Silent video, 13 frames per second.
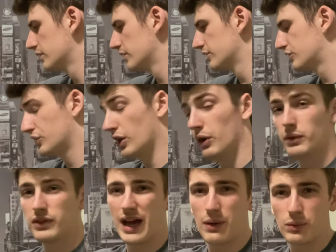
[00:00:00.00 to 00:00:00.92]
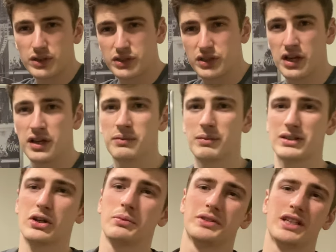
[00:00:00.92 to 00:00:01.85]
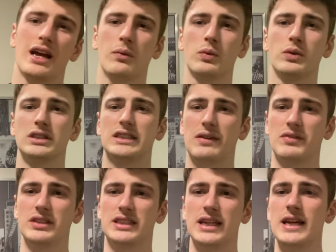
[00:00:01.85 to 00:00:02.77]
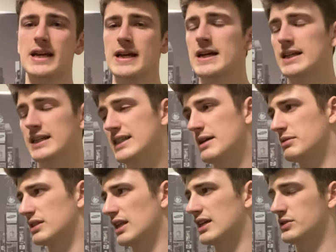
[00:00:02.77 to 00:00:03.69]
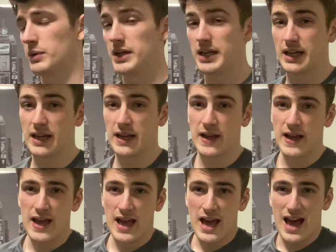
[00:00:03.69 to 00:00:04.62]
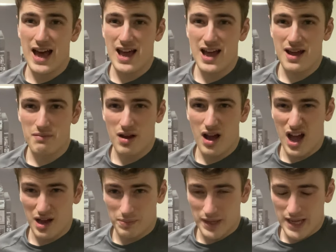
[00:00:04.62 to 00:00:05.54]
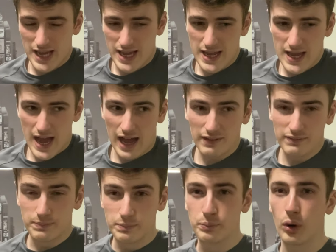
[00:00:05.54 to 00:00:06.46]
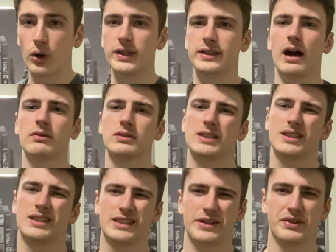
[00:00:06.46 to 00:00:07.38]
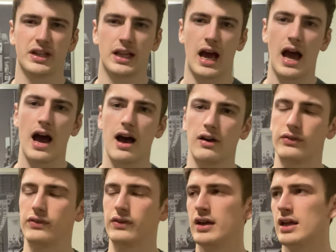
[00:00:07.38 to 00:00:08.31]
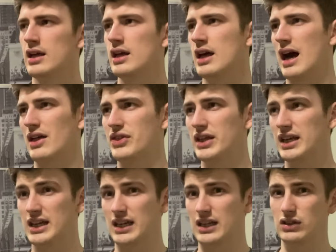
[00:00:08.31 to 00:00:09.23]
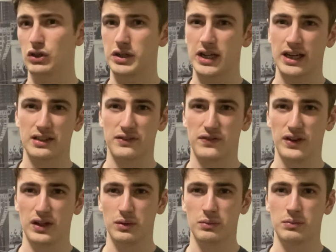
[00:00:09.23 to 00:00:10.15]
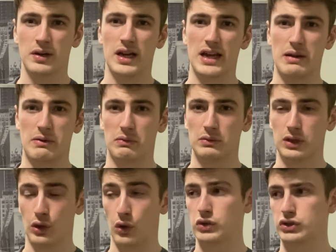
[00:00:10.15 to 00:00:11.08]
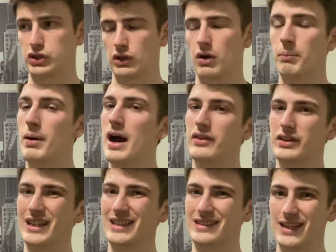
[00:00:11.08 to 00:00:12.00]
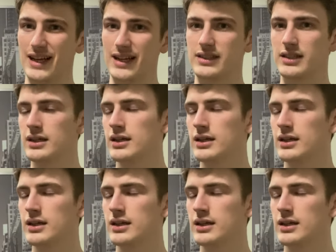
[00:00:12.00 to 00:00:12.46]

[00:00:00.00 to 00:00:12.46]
So that was my top set, 170, same as last week. RPE, I've put it down as a 7.5. I think looking at the film, it looked a lot better than it did